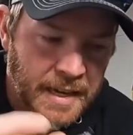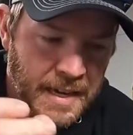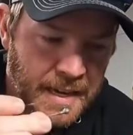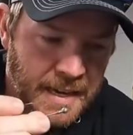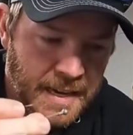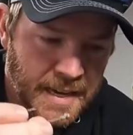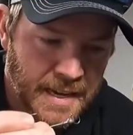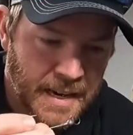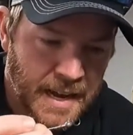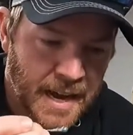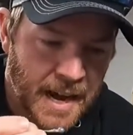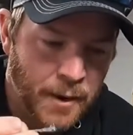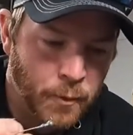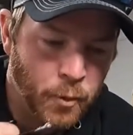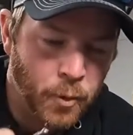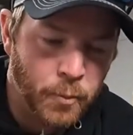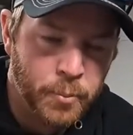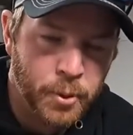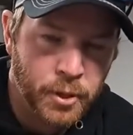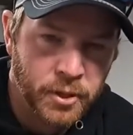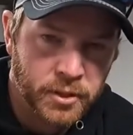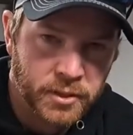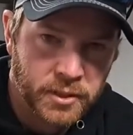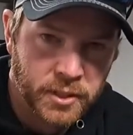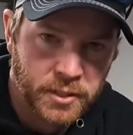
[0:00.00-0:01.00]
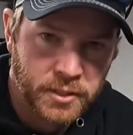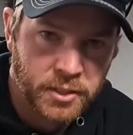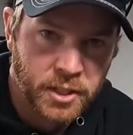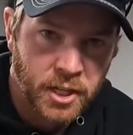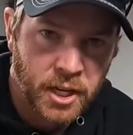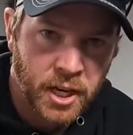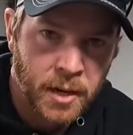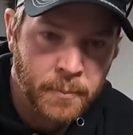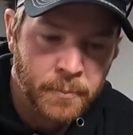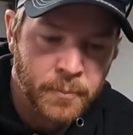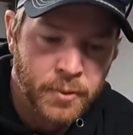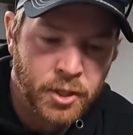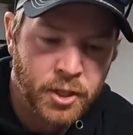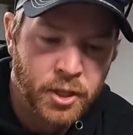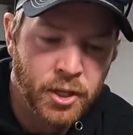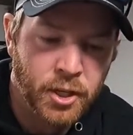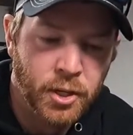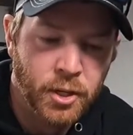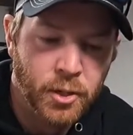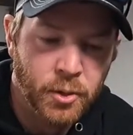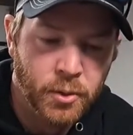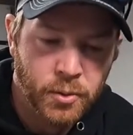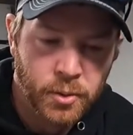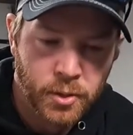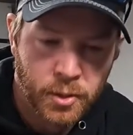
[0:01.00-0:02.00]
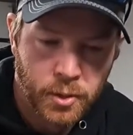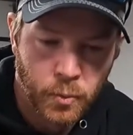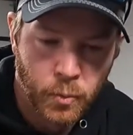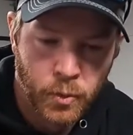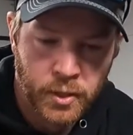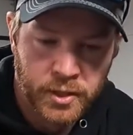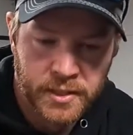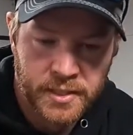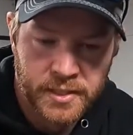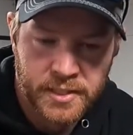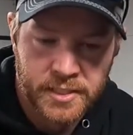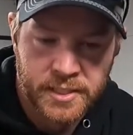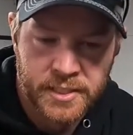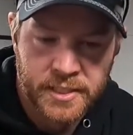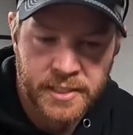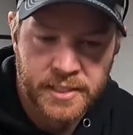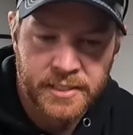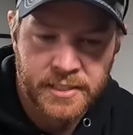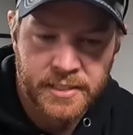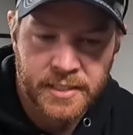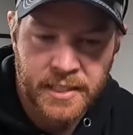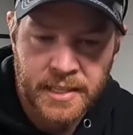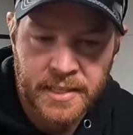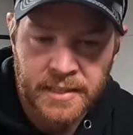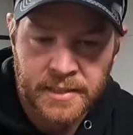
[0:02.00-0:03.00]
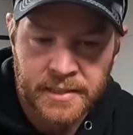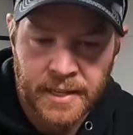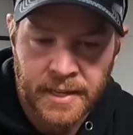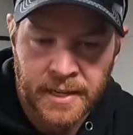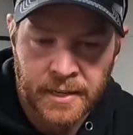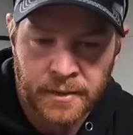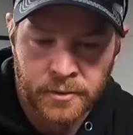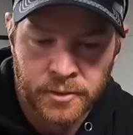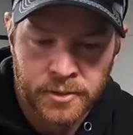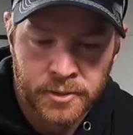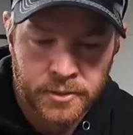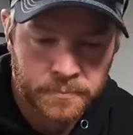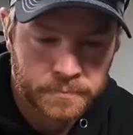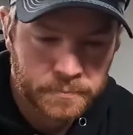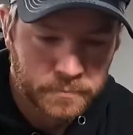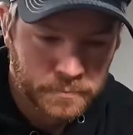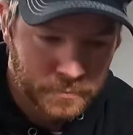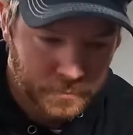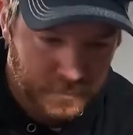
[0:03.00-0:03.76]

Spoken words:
And I will put the top 2 with the 16th ounce,